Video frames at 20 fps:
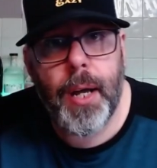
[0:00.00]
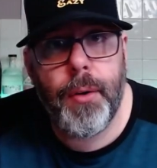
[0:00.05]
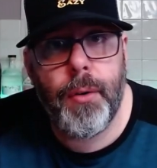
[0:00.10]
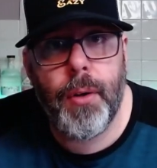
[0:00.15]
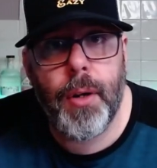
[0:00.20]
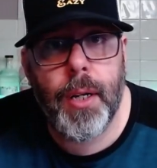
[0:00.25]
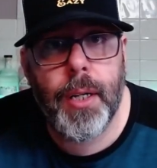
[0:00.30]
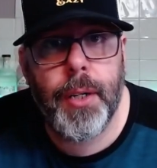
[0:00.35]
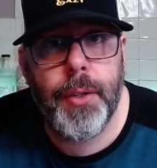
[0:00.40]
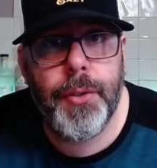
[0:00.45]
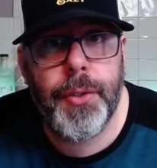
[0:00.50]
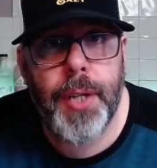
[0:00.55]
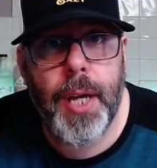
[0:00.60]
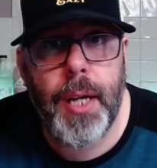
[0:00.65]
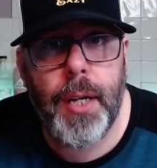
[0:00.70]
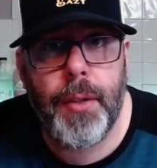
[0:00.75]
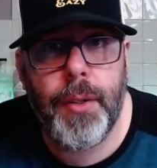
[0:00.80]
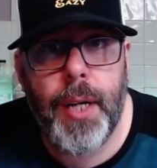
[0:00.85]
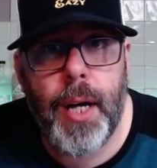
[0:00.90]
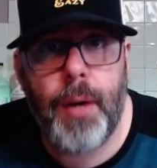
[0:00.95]
all I can say
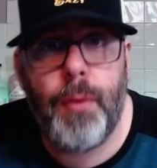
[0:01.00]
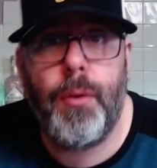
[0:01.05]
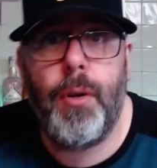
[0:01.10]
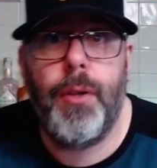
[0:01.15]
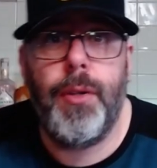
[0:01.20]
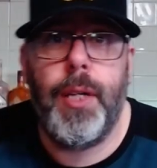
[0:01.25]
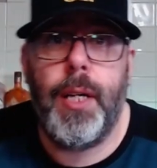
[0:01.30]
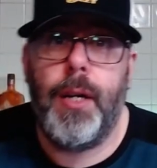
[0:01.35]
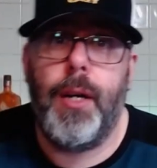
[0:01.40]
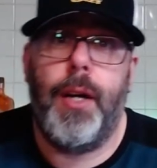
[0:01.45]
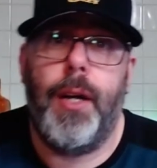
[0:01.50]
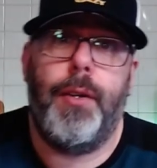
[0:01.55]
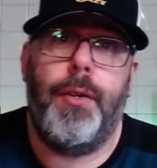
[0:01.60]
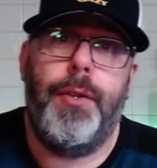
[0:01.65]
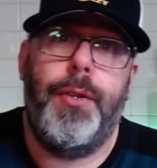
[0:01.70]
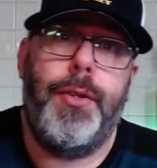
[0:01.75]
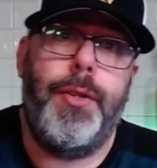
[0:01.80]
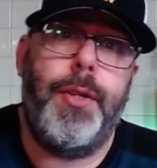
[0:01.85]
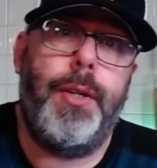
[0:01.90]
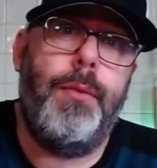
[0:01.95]
on that one. They got a
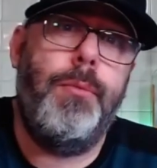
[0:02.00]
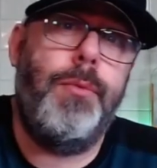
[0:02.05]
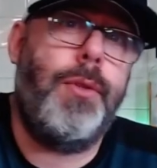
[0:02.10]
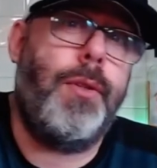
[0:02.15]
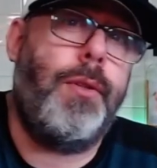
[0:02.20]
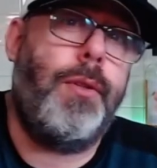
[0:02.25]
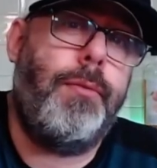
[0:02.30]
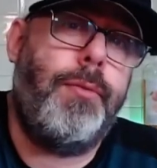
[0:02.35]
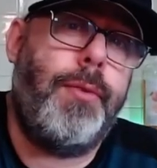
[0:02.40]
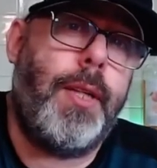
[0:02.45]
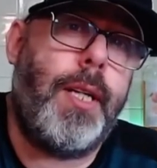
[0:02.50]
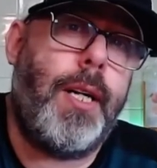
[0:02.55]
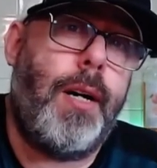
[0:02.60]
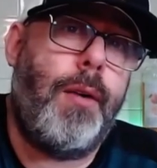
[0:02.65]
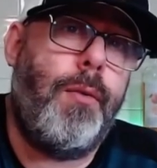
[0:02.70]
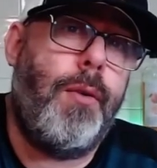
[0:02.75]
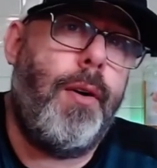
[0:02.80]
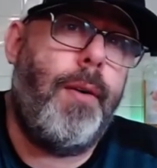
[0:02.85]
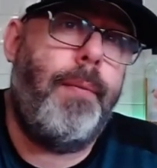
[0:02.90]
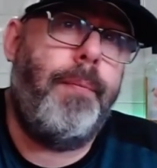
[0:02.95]
thumbs up for that
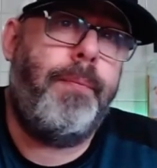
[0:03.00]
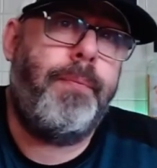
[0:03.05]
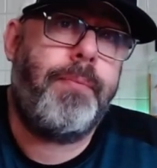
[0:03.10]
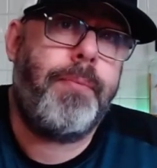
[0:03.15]
one